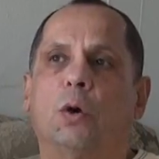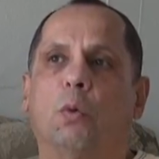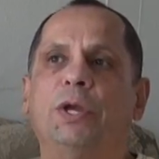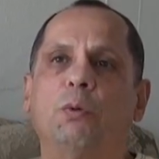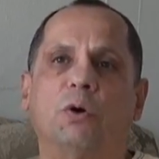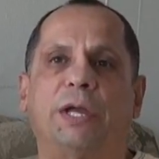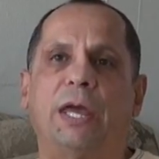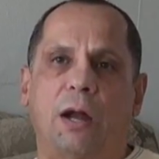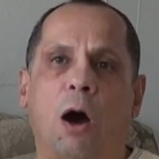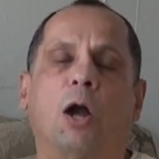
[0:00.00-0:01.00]
we will
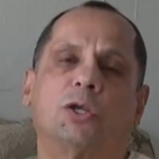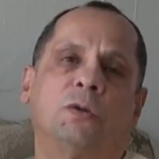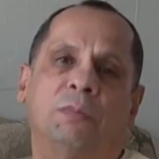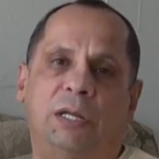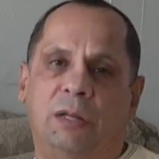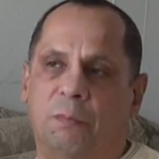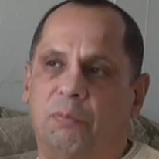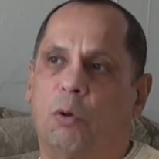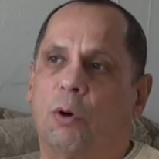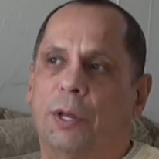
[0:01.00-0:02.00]
get our community
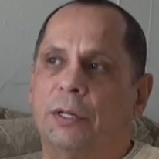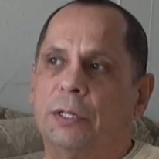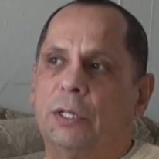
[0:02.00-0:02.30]
employed.